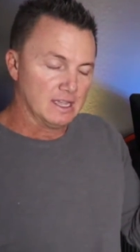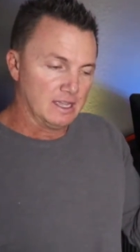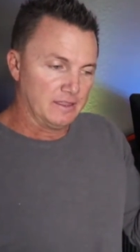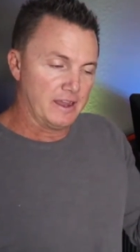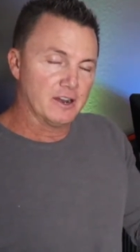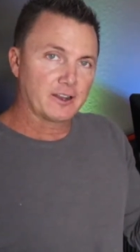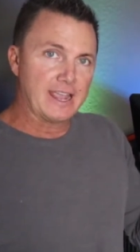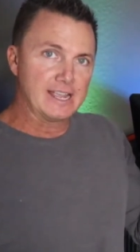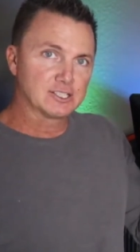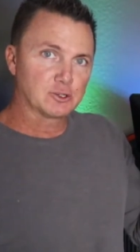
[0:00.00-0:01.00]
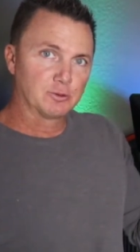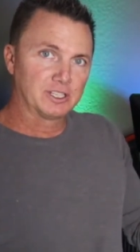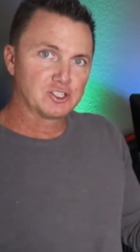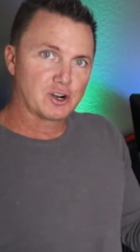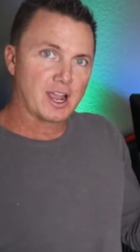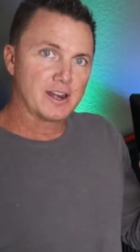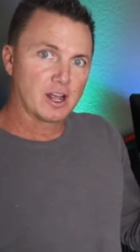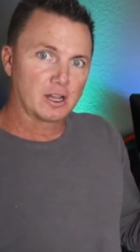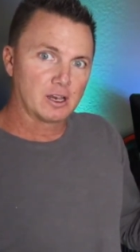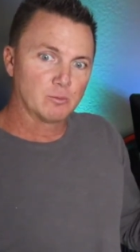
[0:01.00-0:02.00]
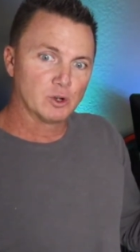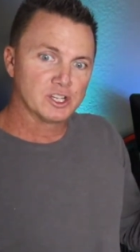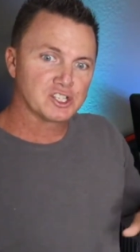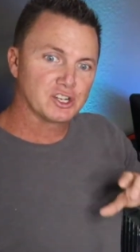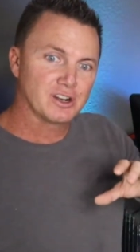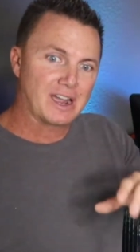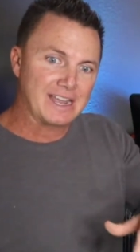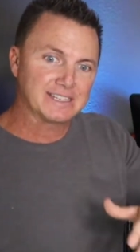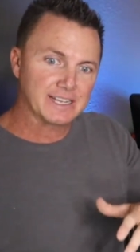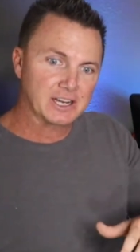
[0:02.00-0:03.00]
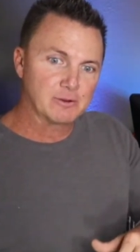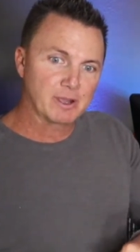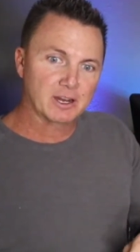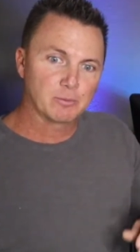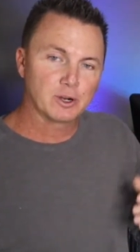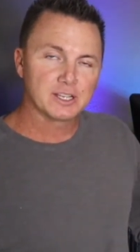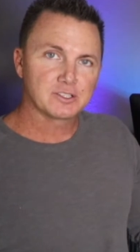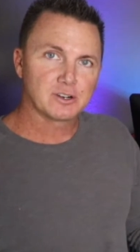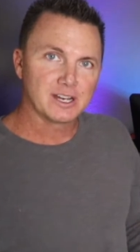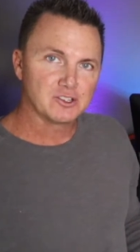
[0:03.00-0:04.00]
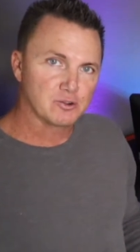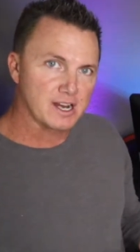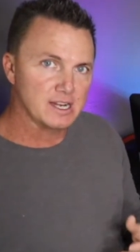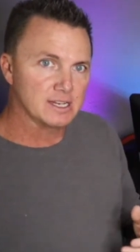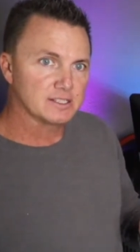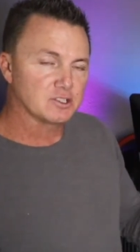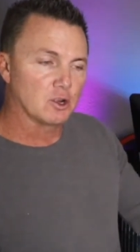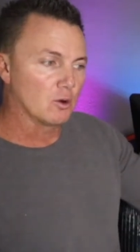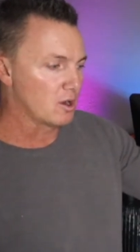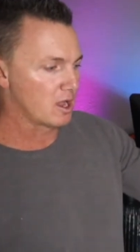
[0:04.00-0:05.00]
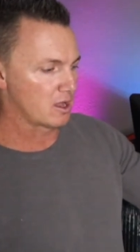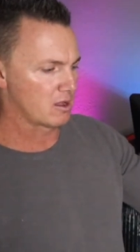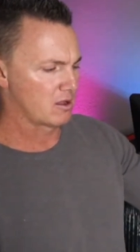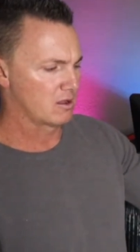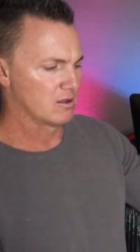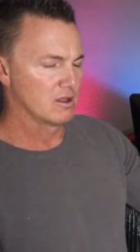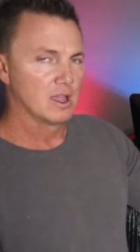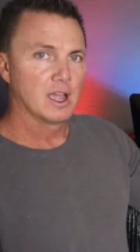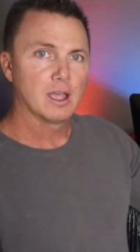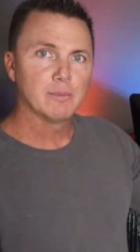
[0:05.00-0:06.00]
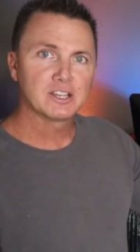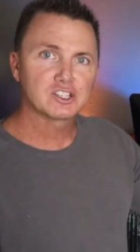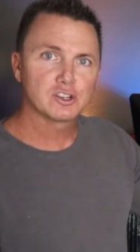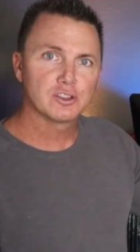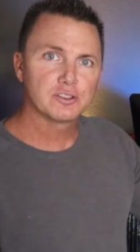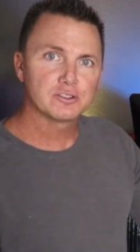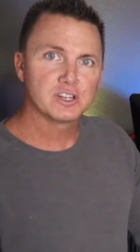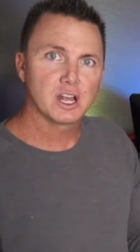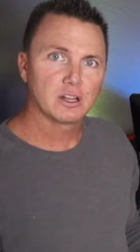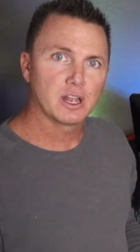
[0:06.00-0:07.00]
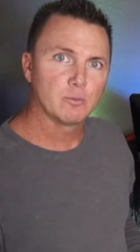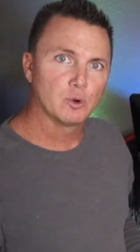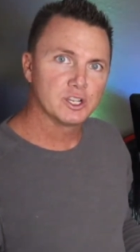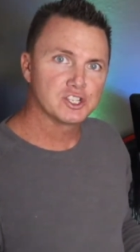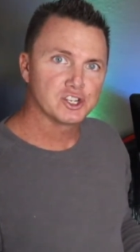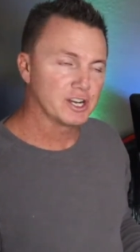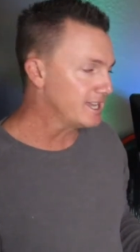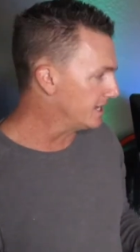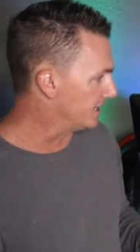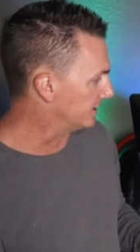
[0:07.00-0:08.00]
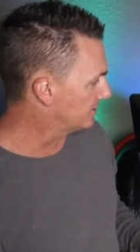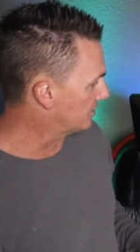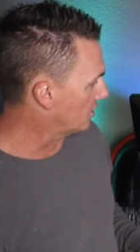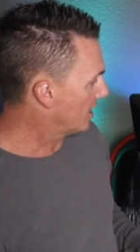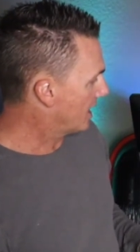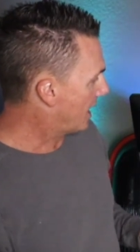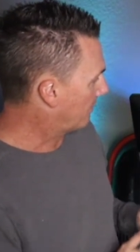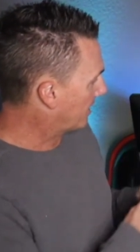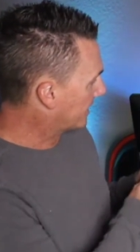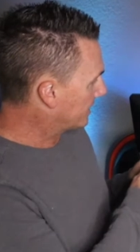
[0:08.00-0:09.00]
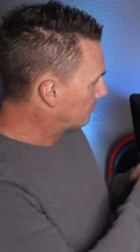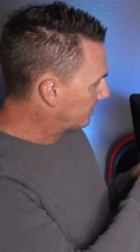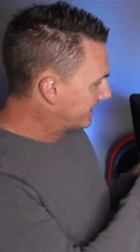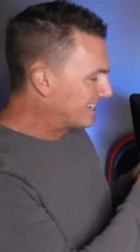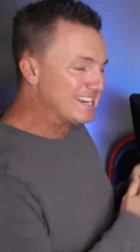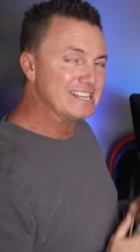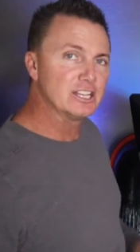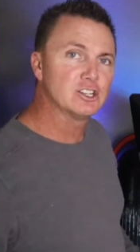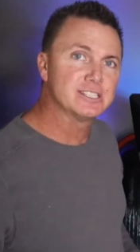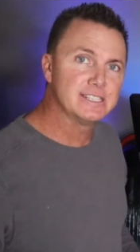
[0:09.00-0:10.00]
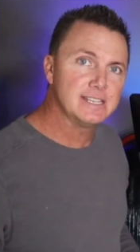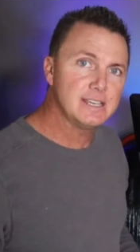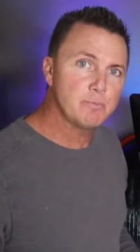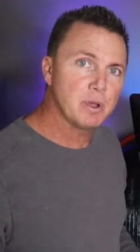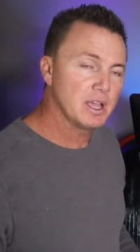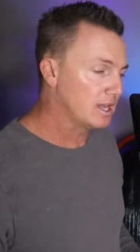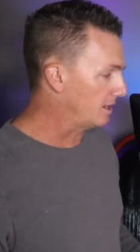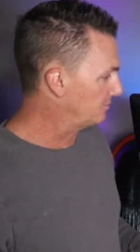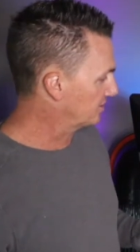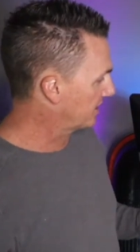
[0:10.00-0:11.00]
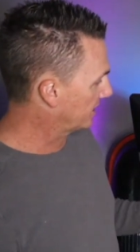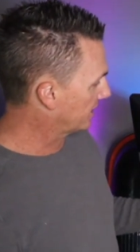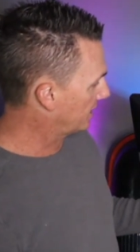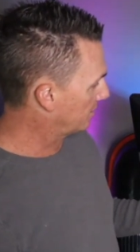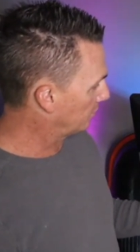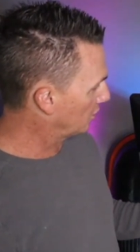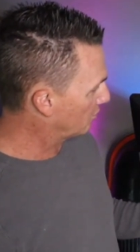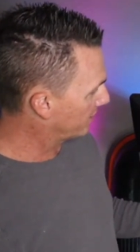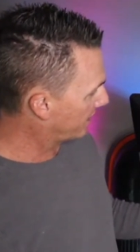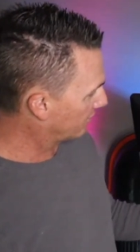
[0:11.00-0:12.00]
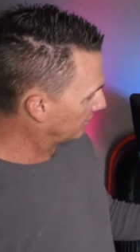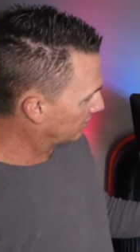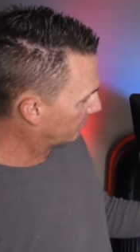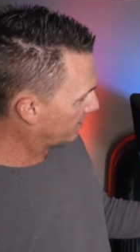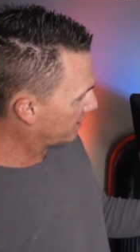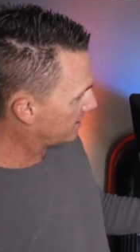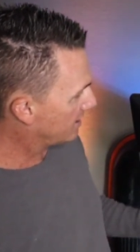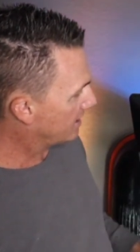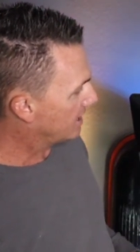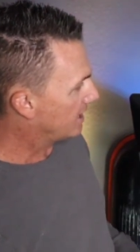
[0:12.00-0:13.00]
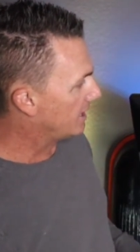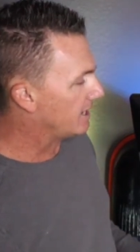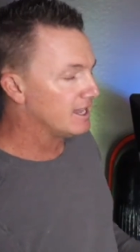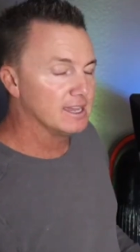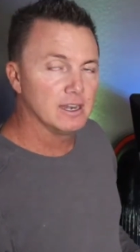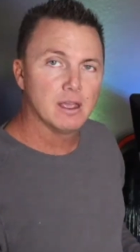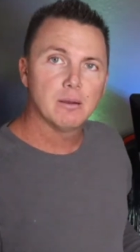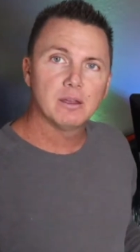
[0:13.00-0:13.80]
The air cans are really dry, not a lot of moisture. I take care of my compressor, I drain it, so I make sure that there's not a lot of moisture in it. So I'm not going to really get in there deep. I'm just going to kind of blow it out a little bit and